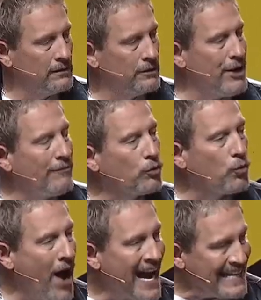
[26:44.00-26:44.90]
You have a
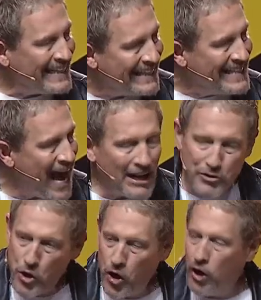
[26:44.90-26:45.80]
right not to
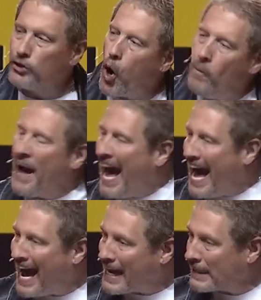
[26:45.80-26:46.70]
hurt. Go
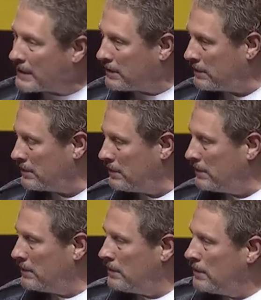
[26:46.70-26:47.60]
back.
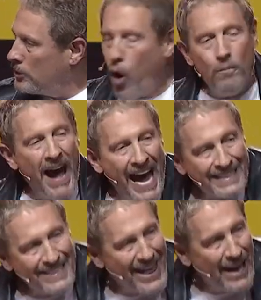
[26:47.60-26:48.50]
Go back
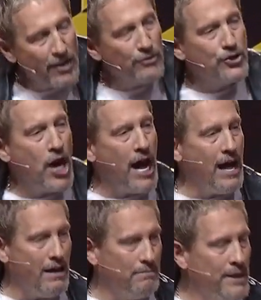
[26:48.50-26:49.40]
to that other
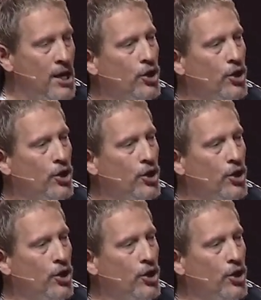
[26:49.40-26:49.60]
job.